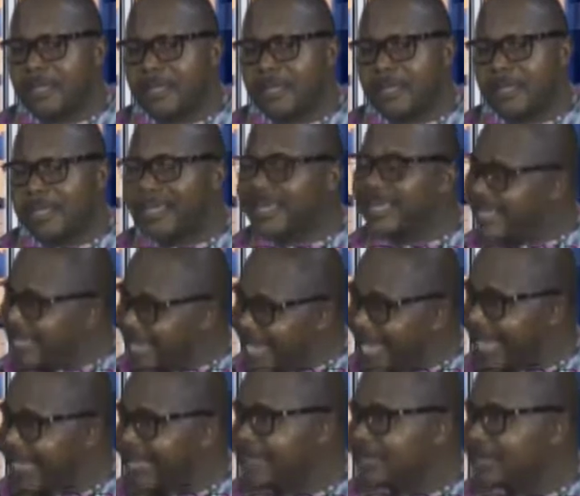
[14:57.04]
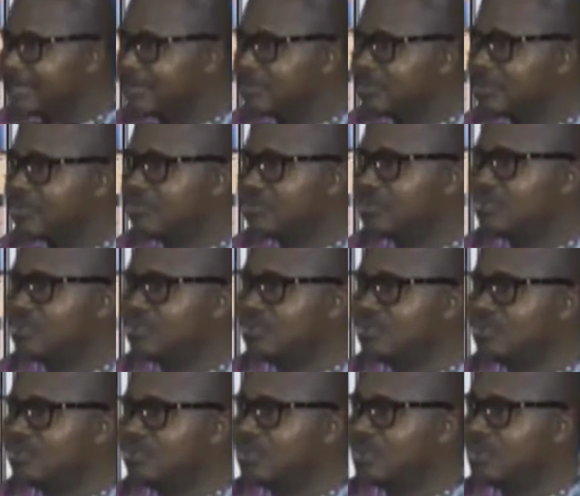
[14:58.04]
A guy
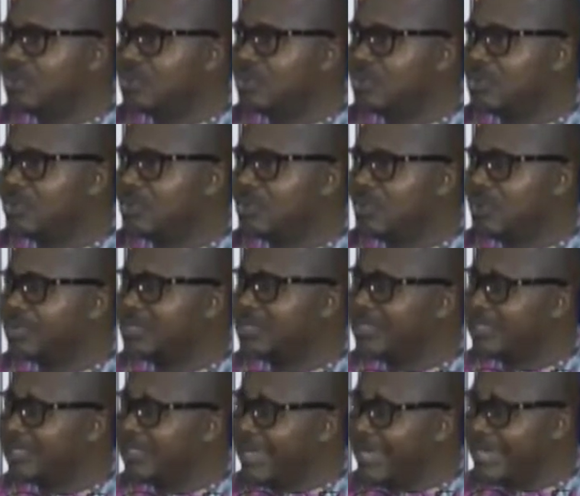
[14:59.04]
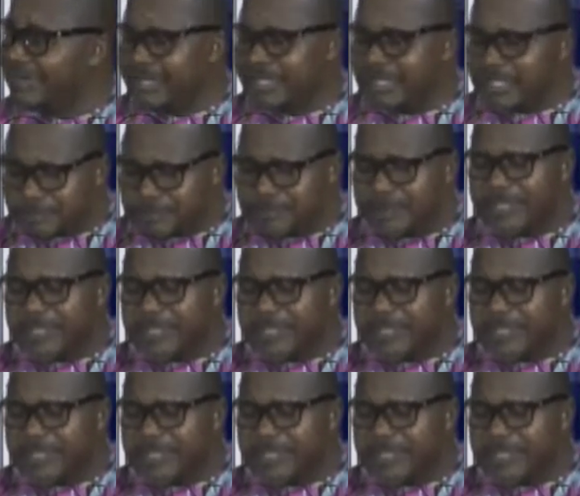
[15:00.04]
who was in the army, he spent